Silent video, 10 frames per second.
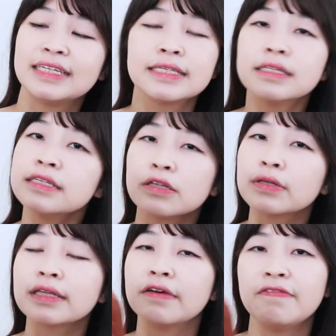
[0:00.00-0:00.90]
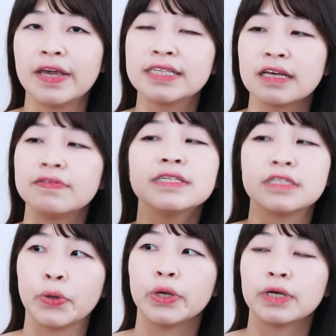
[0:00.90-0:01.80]
Doesn't this look like the face of a
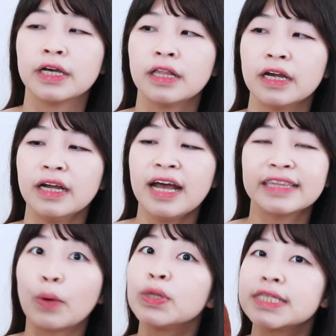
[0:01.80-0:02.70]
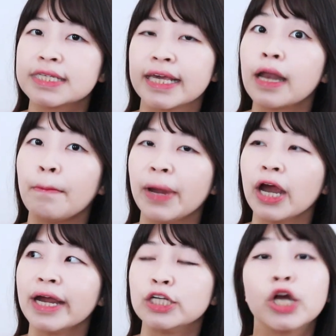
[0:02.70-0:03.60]
serial killer? That would skin a
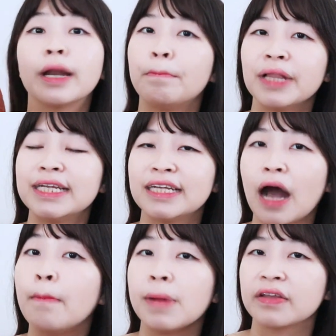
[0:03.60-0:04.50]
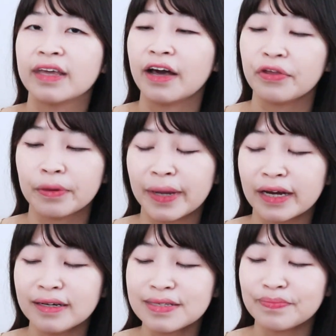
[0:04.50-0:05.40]
bear and try to blend in among the other
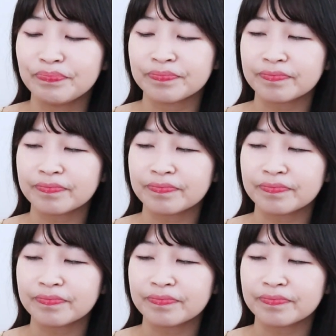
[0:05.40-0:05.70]
bears.